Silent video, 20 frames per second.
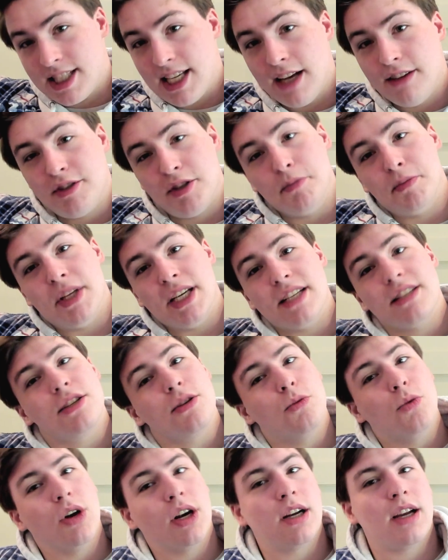have some things to
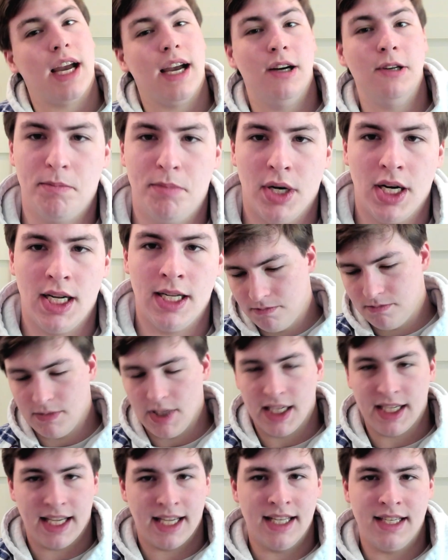work out, but
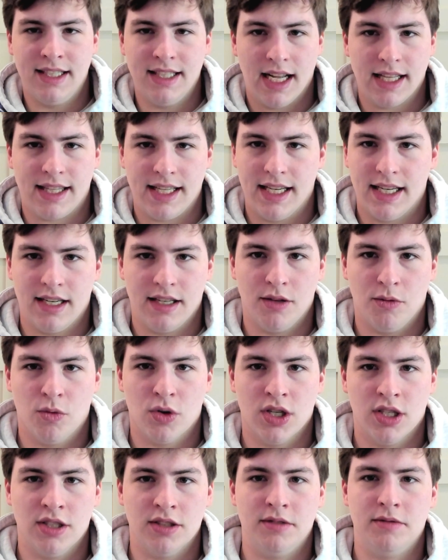again, not the end of the
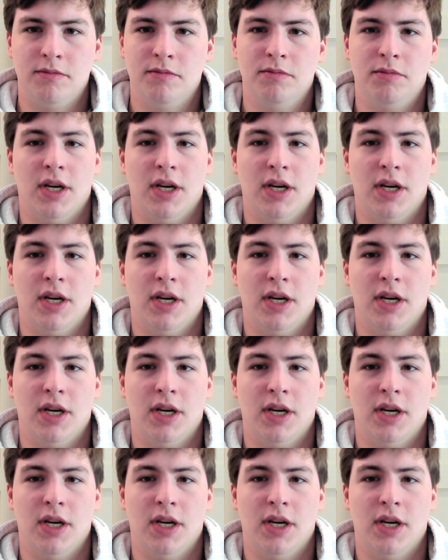world.